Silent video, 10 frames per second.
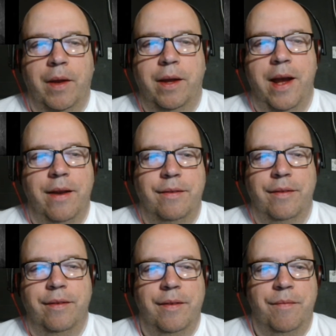Again,
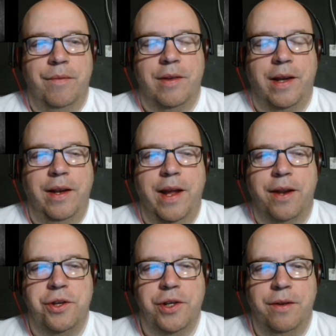it's like
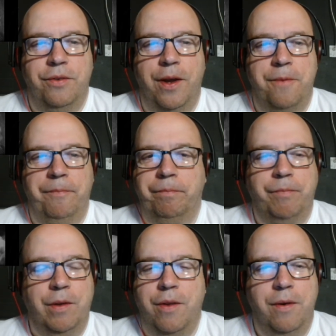Indiana Jones.
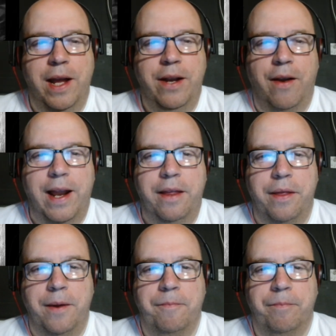Don't lean on
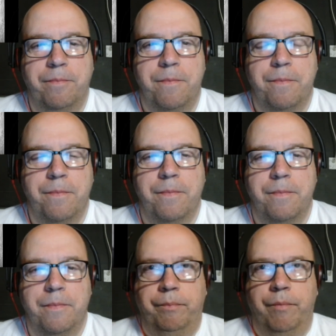anything.
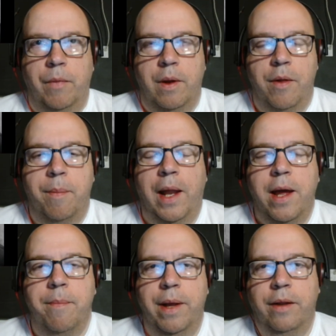The
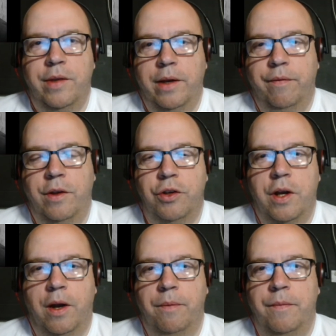playability of the
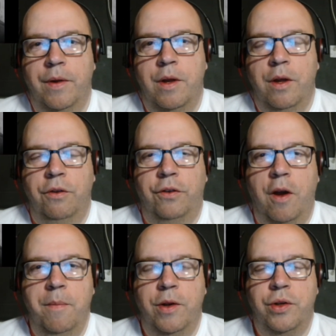show.
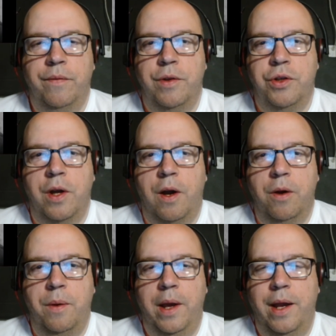So much of the
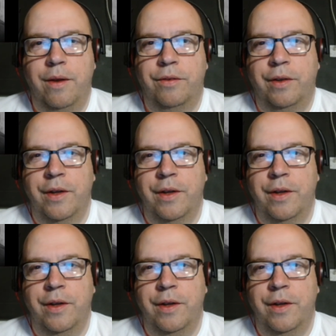show is